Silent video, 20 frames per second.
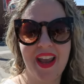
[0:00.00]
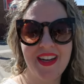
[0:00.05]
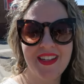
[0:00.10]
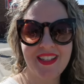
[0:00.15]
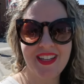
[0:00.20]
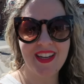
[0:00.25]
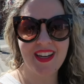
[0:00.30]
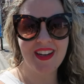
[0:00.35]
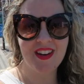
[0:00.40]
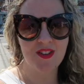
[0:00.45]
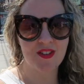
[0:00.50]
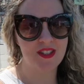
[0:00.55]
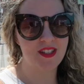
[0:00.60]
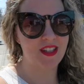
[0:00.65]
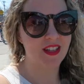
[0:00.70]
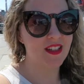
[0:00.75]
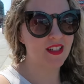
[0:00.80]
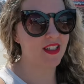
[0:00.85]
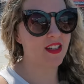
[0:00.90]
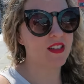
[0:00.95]
18 or
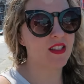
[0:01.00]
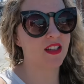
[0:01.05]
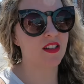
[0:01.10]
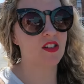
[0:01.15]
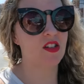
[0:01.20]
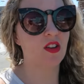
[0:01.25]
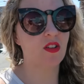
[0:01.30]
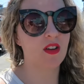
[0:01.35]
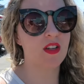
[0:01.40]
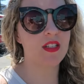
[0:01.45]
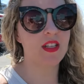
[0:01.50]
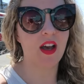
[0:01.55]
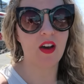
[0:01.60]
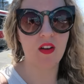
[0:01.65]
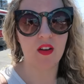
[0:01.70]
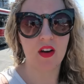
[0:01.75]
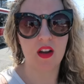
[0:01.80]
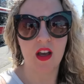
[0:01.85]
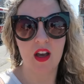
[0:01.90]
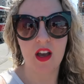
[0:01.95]
66 degrees
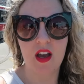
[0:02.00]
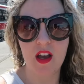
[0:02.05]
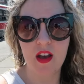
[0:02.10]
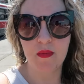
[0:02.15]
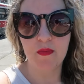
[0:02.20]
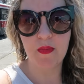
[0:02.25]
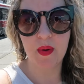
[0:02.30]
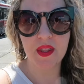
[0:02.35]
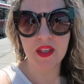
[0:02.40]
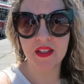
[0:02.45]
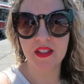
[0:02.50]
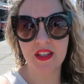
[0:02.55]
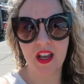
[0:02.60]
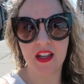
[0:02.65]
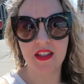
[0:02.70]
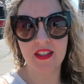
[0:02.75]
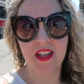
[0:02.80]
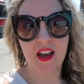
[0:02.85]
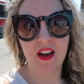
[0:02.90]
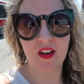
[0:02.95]
out, but the
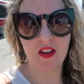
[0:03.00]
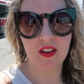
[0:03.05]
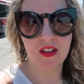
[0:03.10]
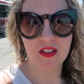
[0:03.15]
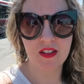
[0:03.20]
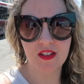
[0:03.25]
sun's out,